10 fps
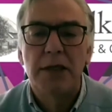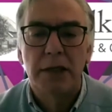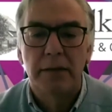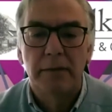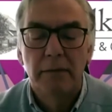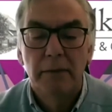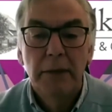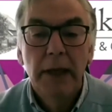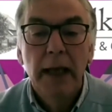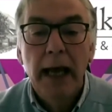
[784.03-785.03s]
decision.
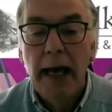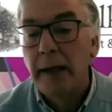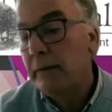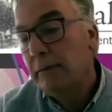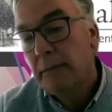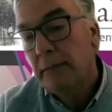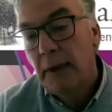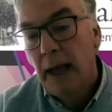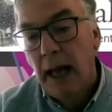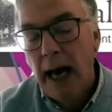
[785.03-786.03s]
And
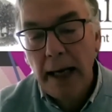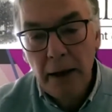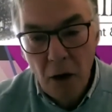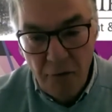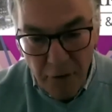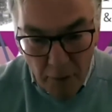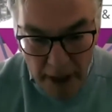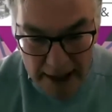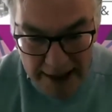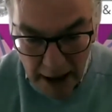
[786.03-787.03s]
I know for
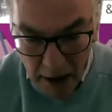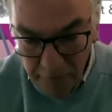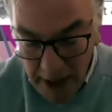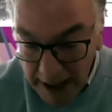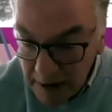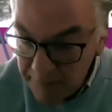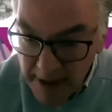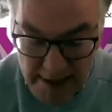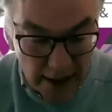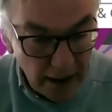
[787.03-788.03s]
myself, I
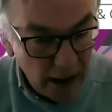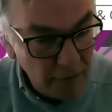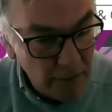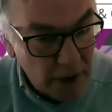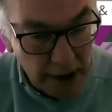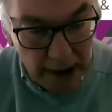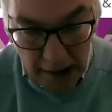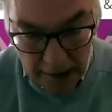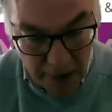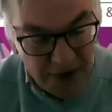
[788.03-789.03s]
invest a lot of
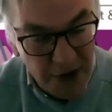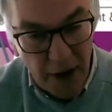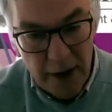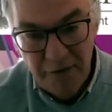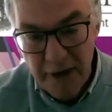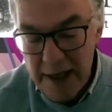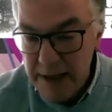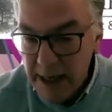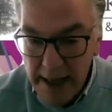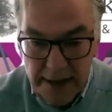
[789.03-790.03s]
money to join a
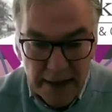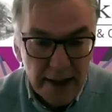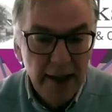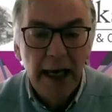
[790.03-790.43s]
franchise.